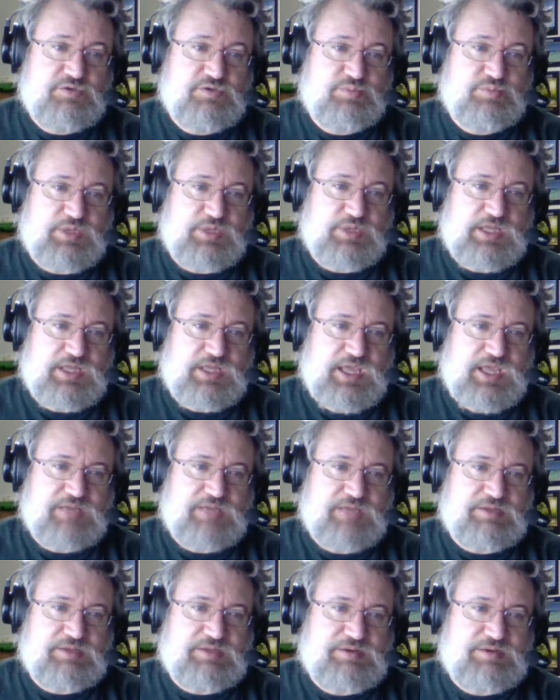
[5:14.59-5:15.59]
but like I had
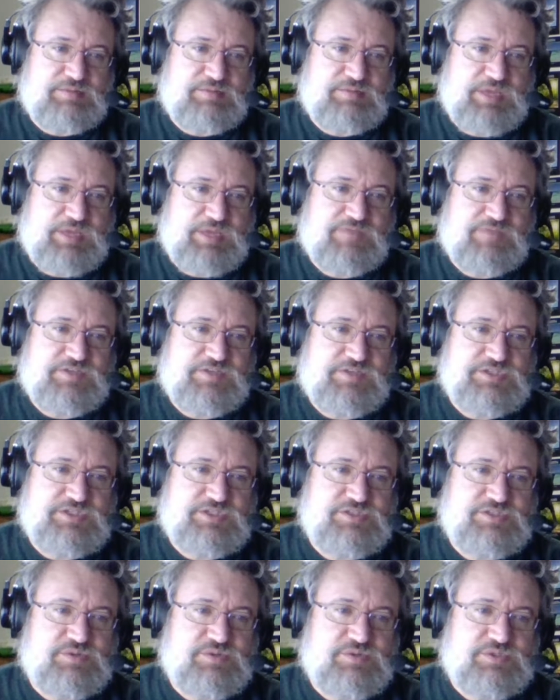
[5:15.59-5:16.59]
to make a vicious
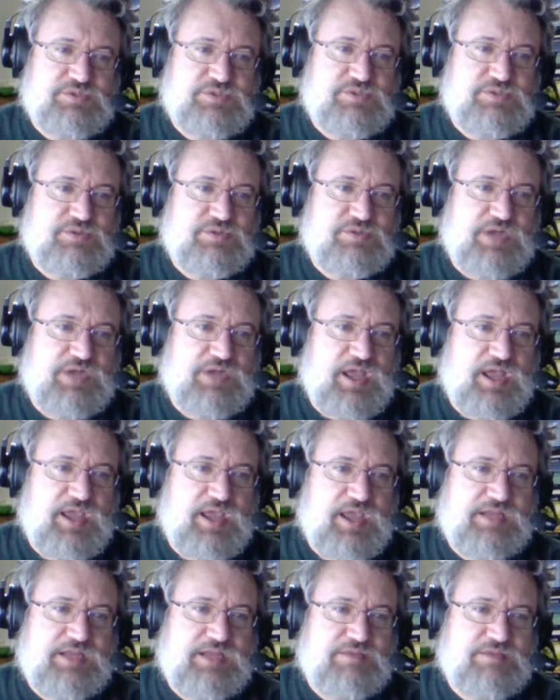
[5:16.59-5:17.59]
sword
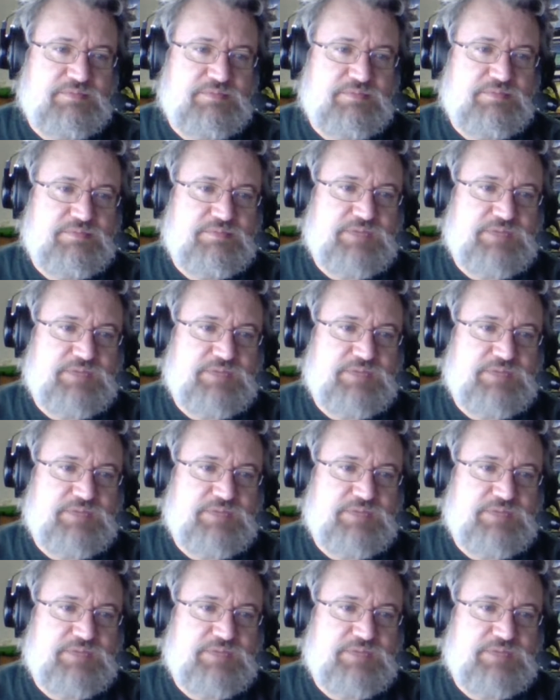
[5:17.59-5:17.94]
item,